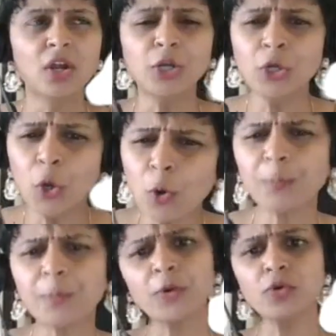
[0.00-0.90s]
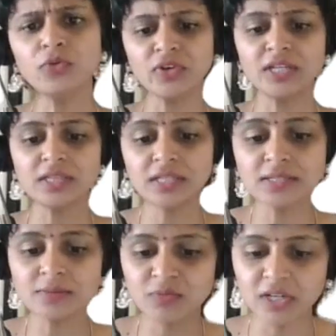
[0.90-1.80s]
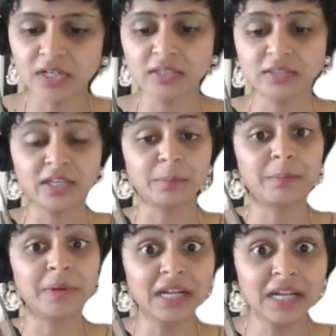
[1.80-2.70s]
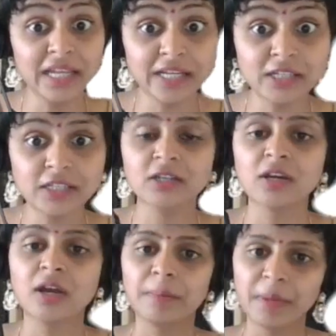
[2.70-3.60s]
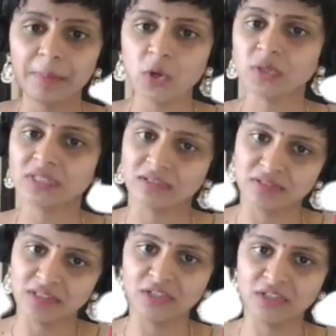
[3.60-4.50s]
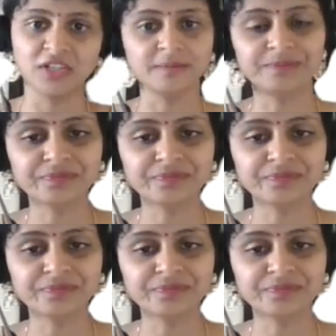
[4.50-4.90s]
No proof in this world that brilliant people are succeeding.